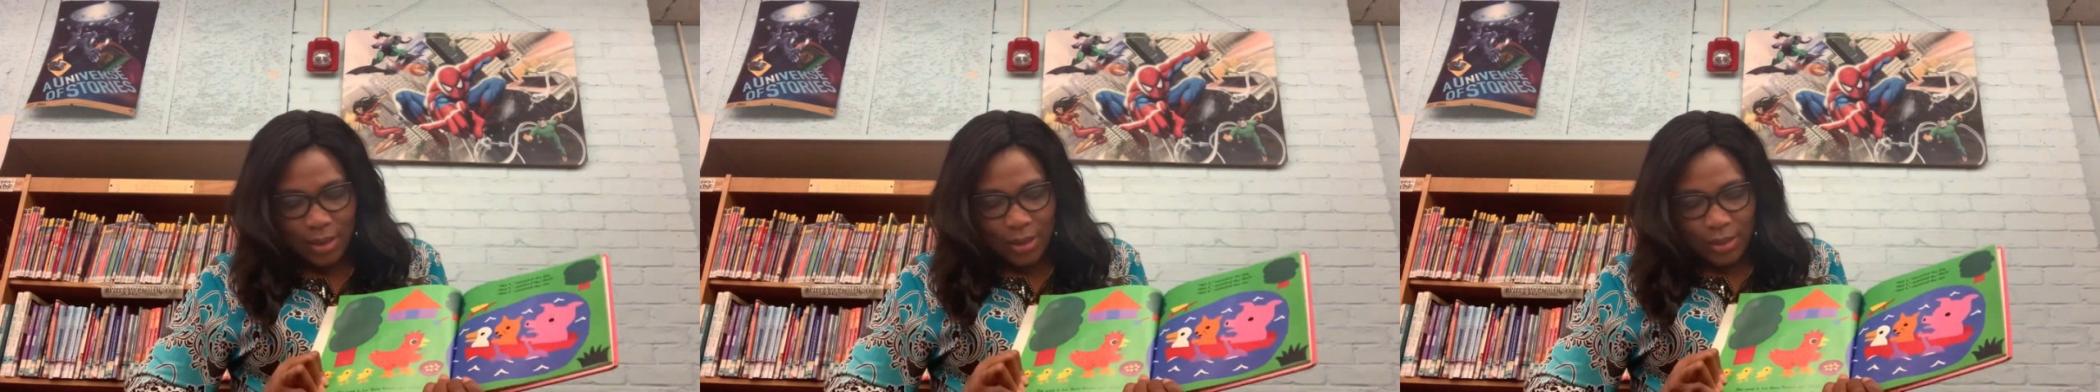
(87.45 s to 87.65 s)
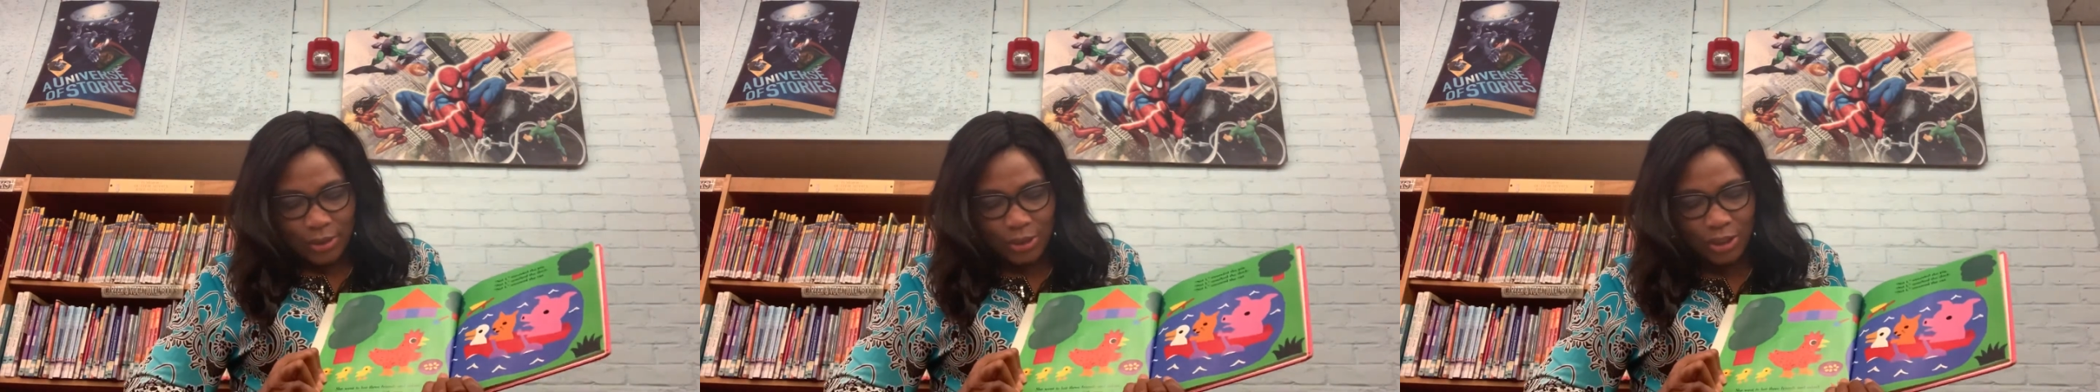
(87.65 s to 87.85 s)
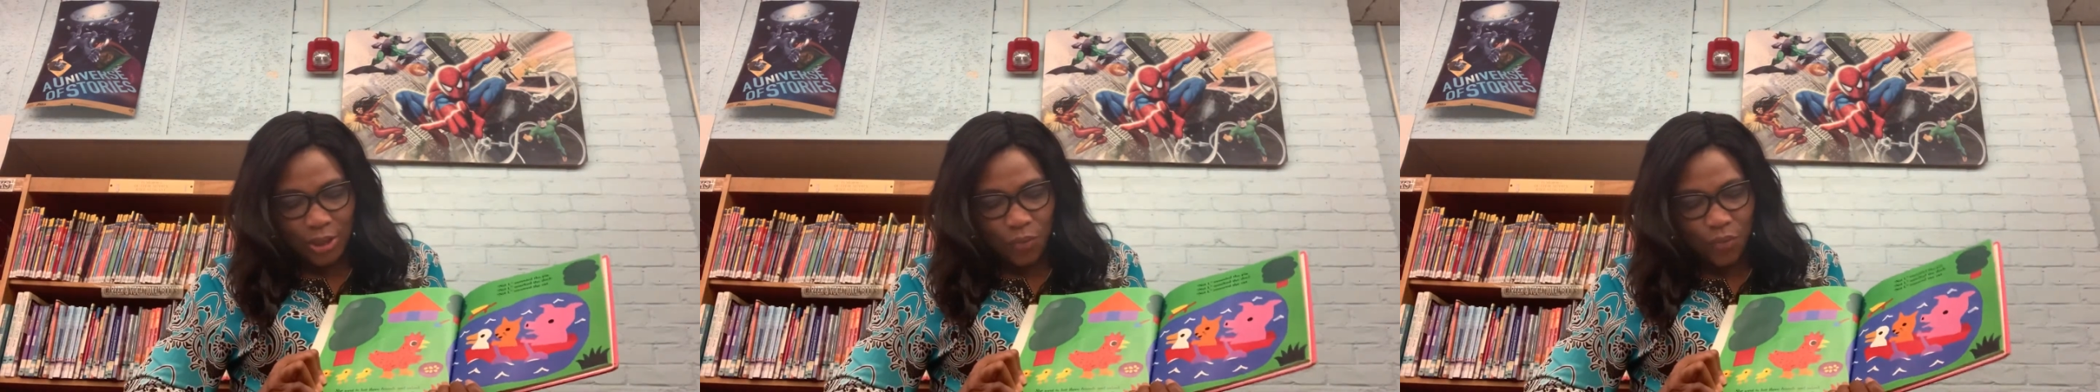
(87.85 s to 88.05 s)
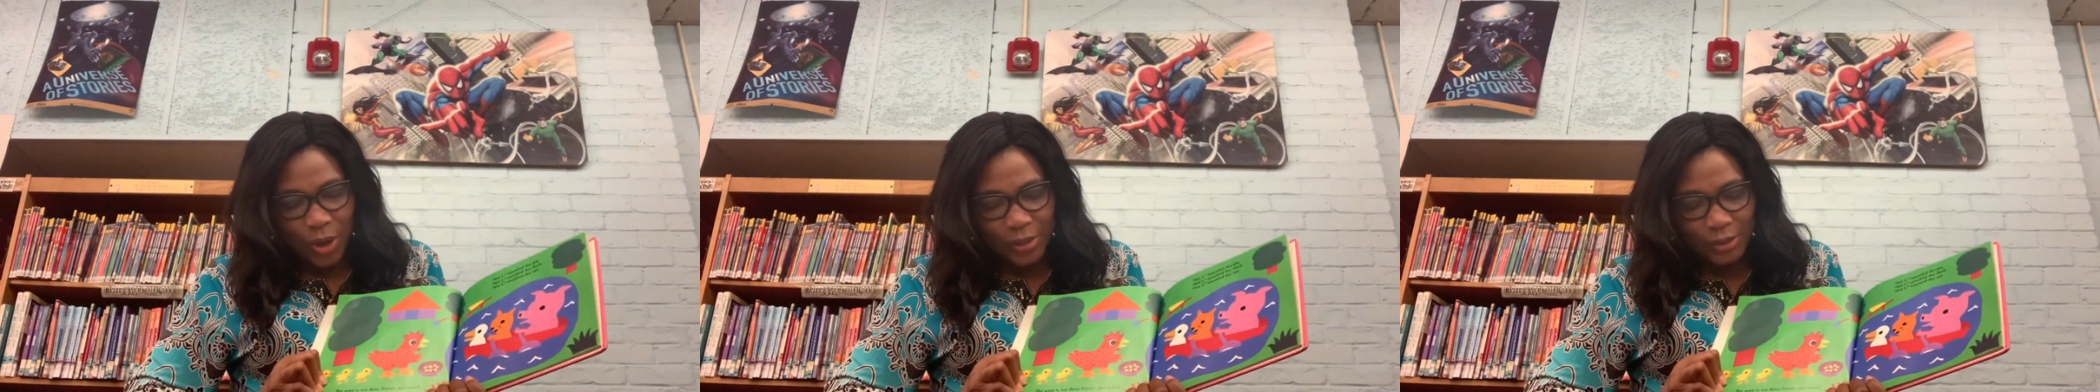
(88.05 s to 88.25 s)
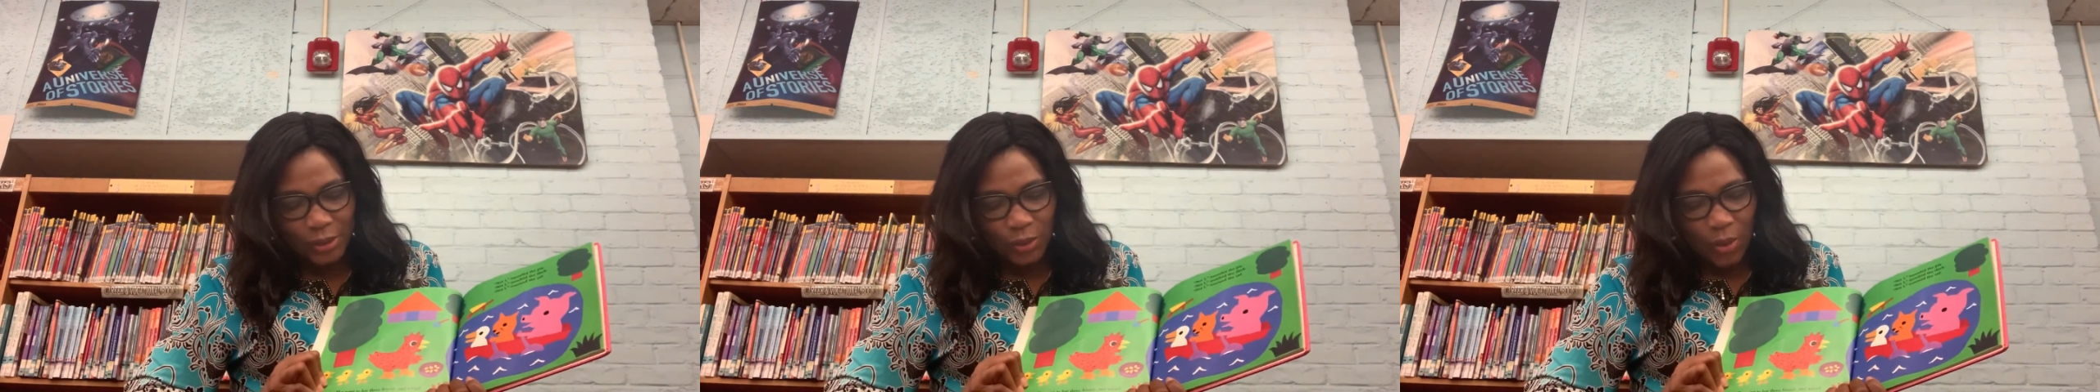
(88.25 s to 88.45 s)
She
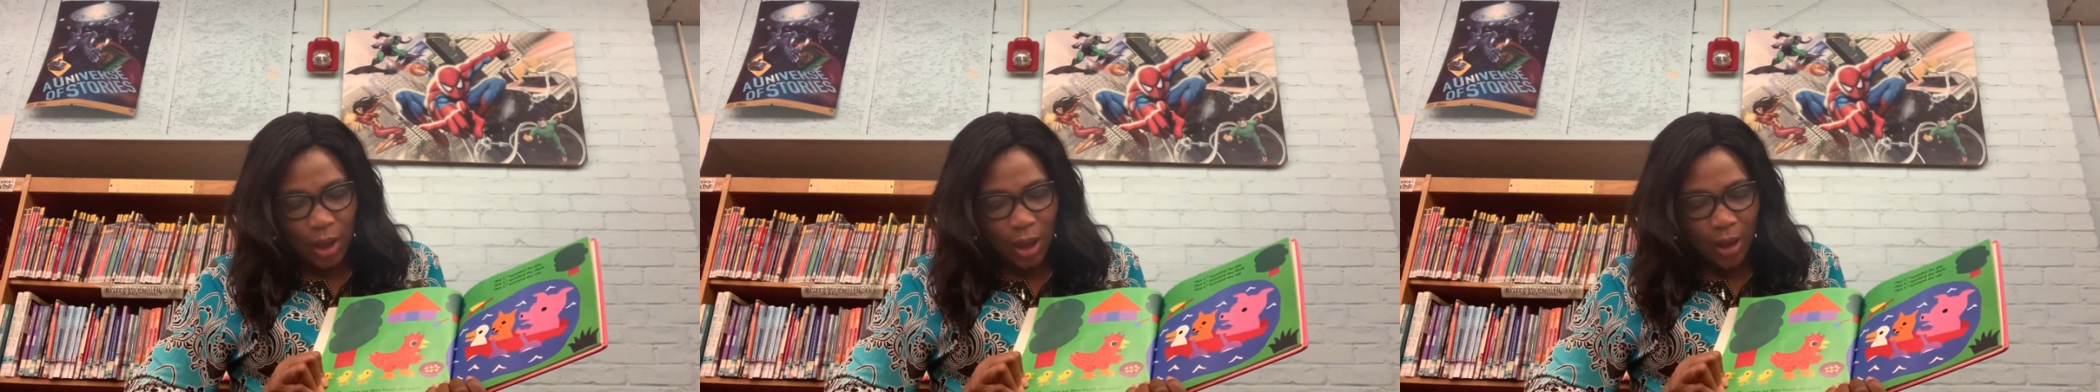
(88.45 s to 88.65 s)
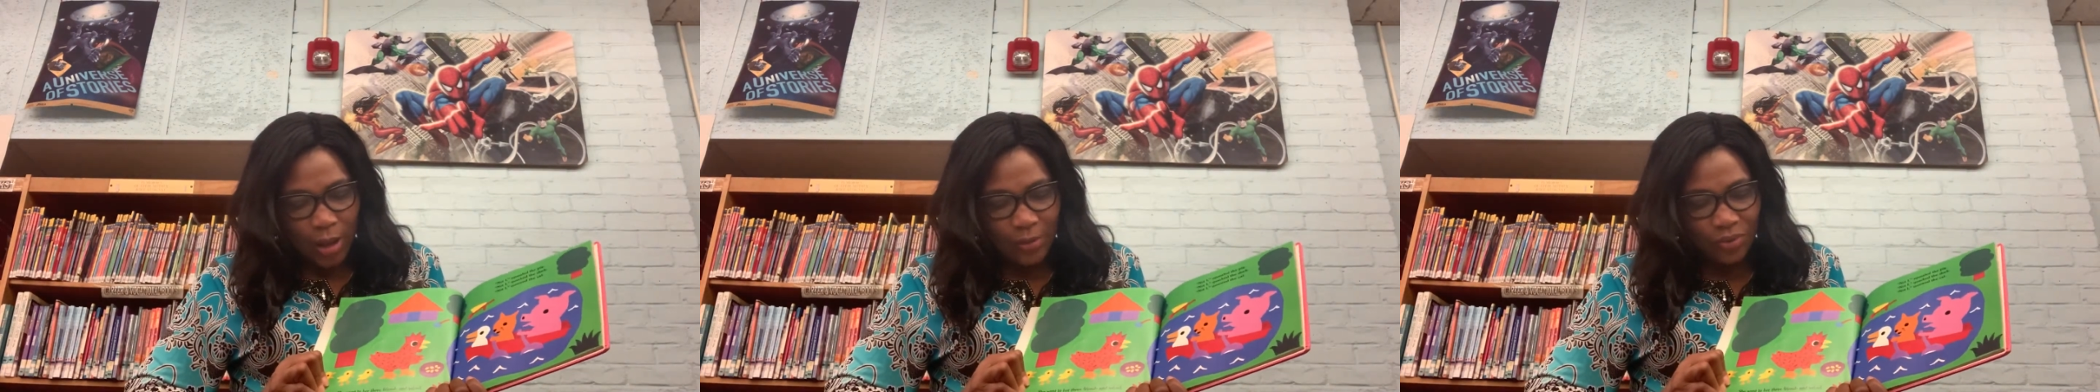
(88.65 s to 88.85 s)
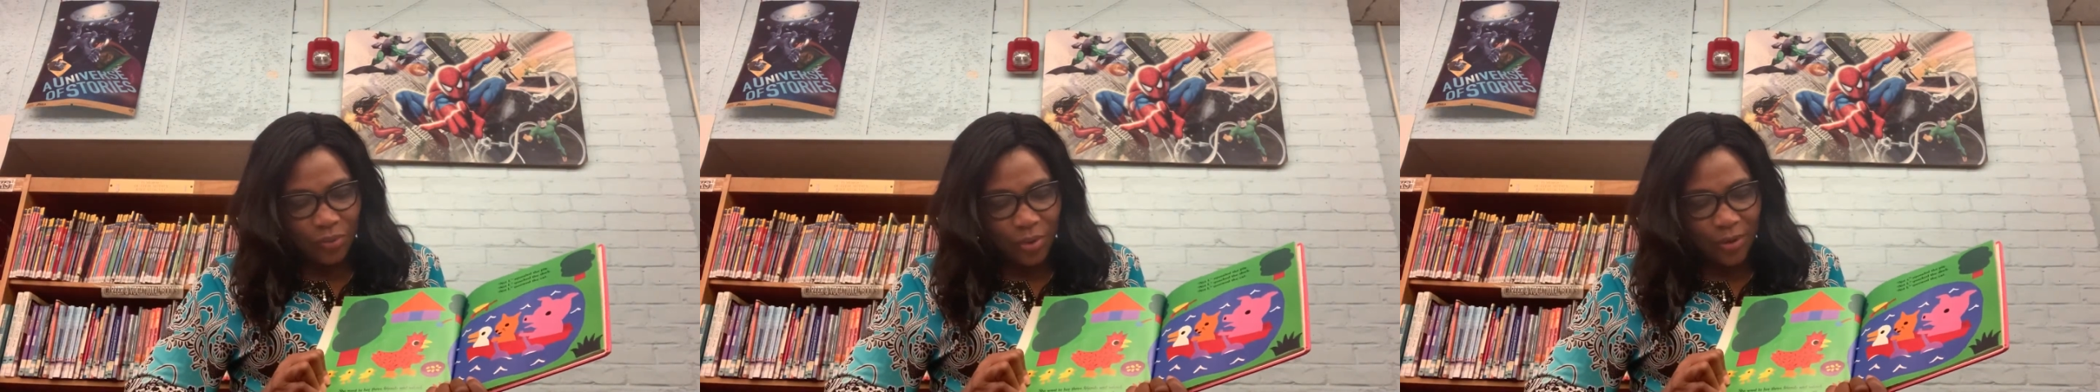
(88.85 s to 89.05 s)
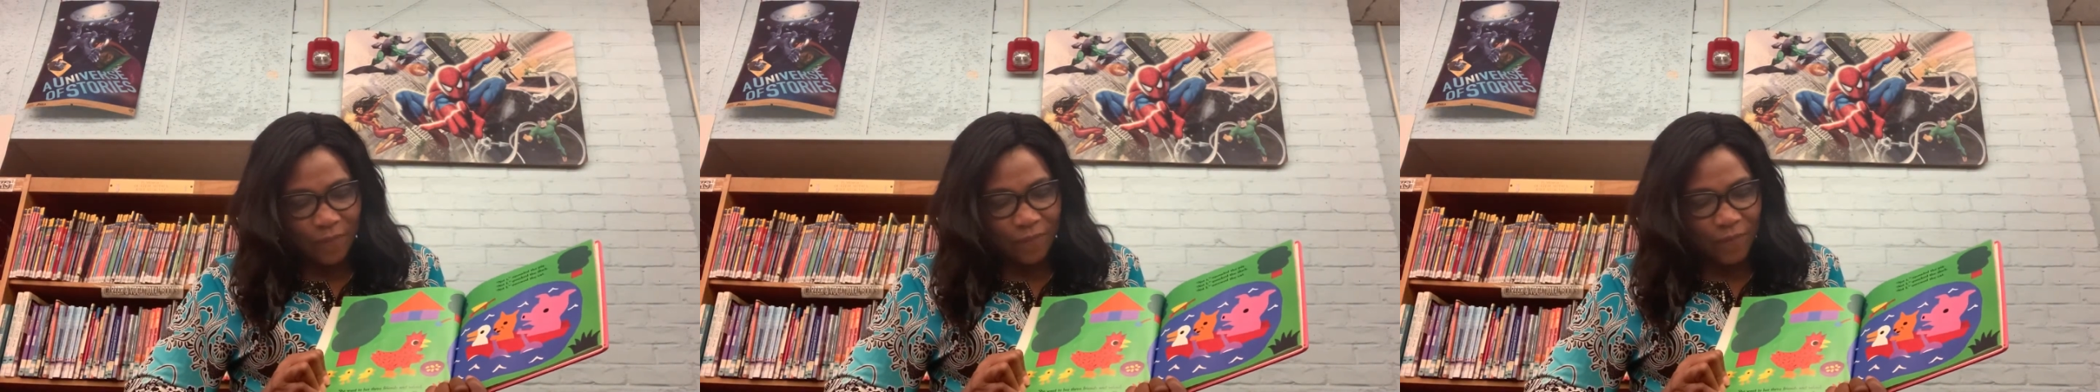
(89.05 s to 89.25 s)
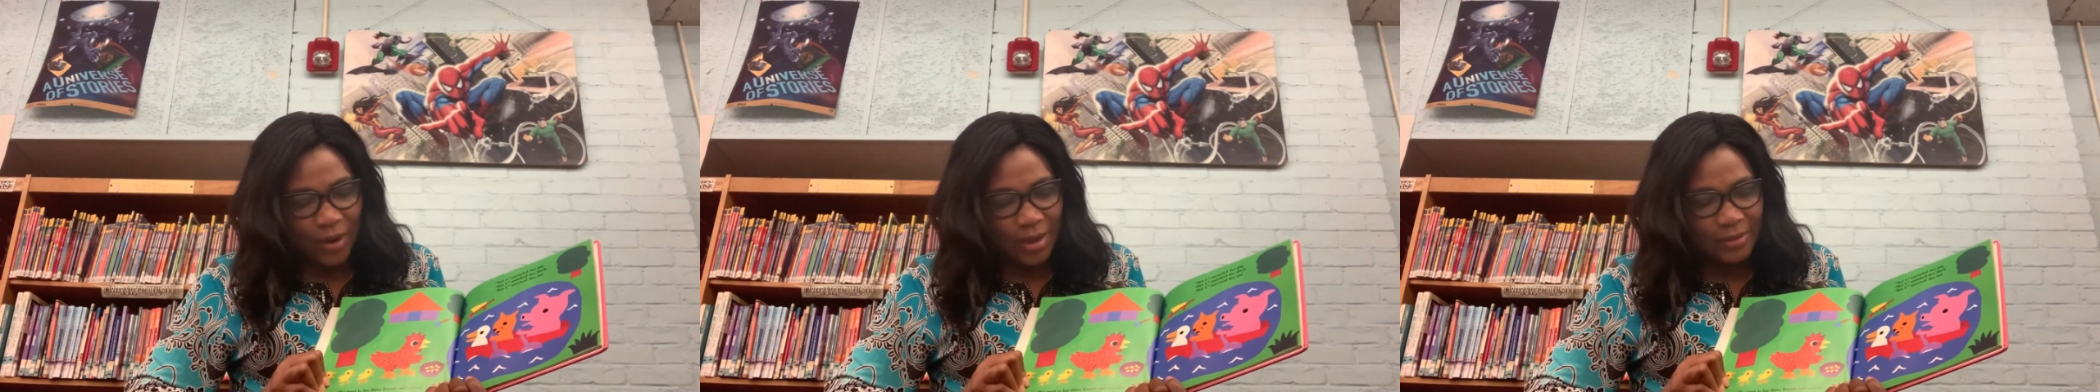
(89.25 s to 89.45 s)
went to her three
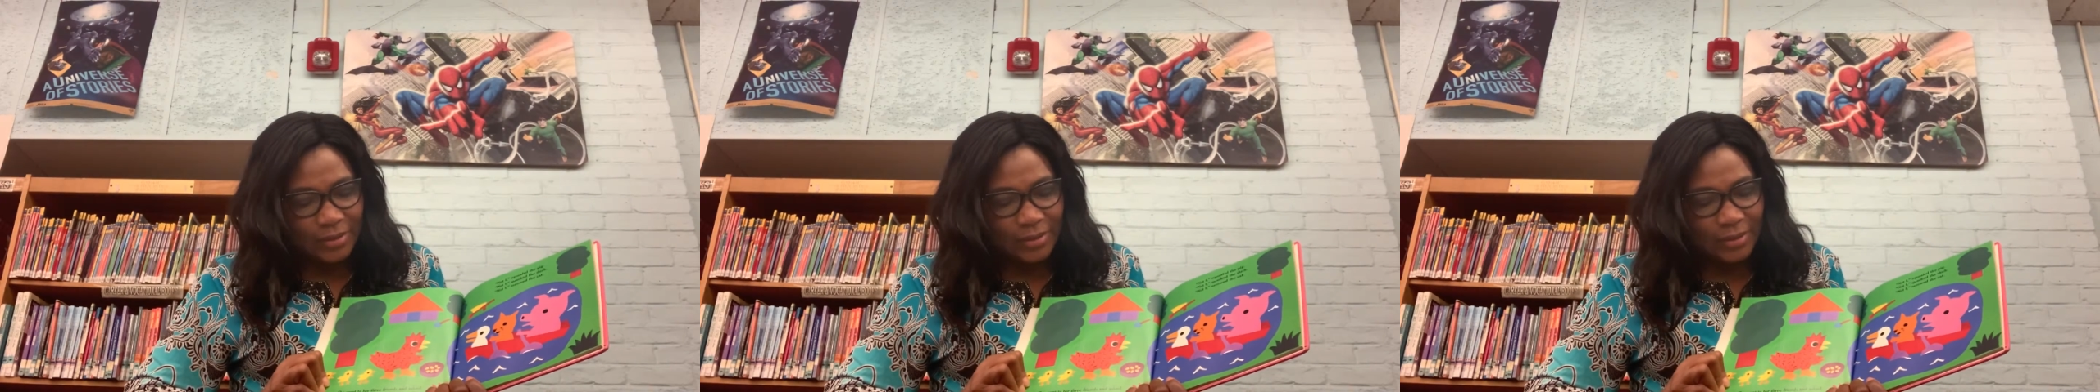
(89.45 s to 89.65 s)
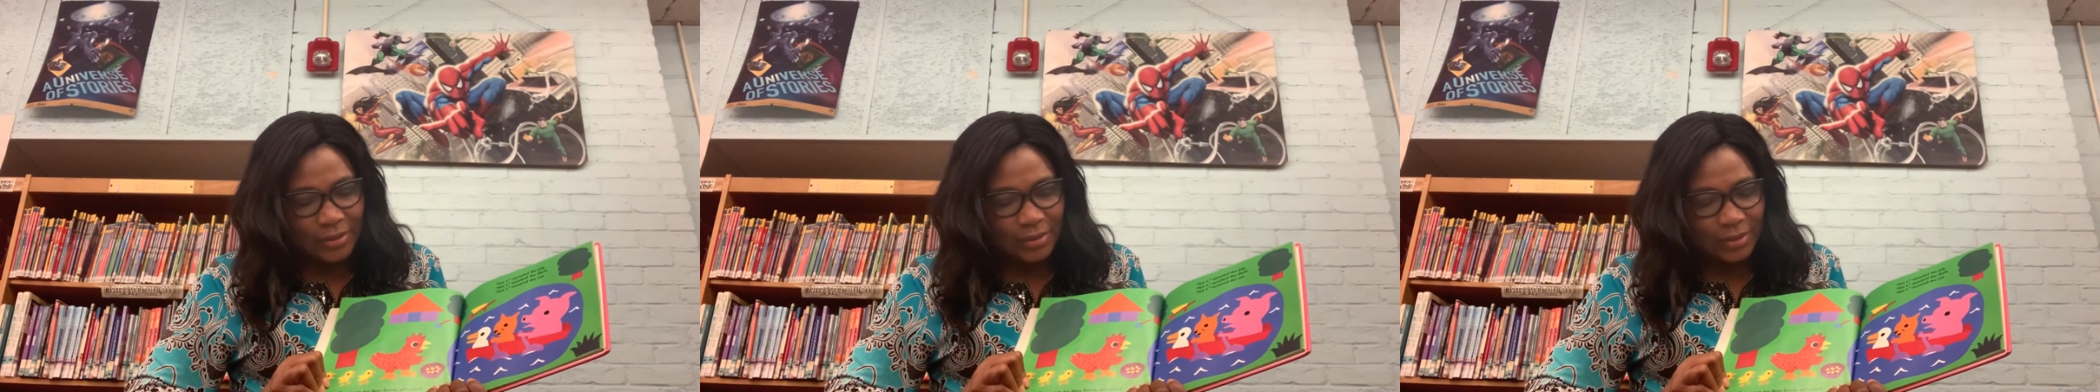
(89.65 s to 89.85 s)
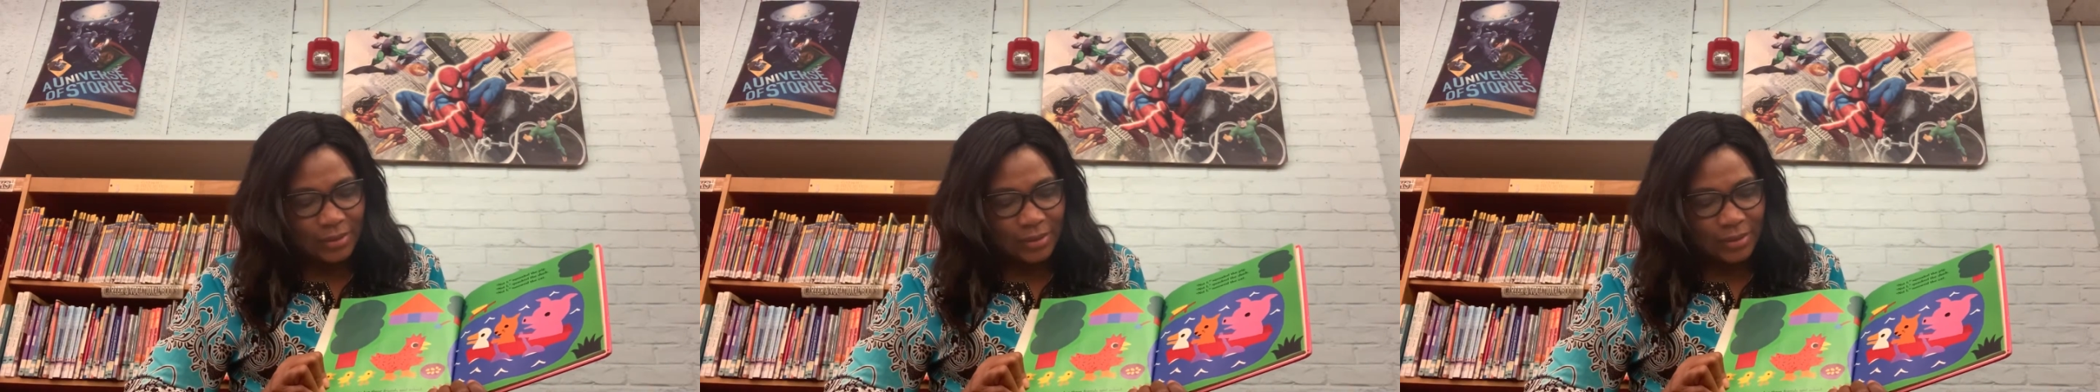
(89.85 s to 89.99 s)
friends